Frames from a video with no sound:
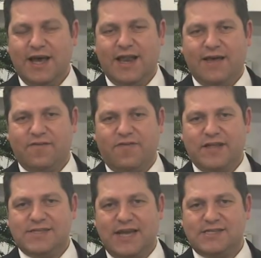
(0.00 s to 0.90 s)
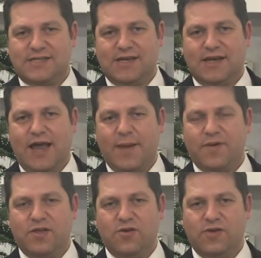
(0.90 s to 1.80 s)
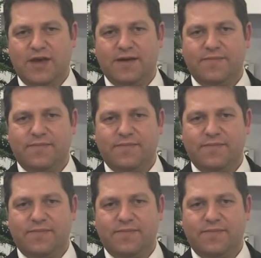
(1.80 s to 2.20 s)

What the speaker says: and have a fantastic and happy New Year.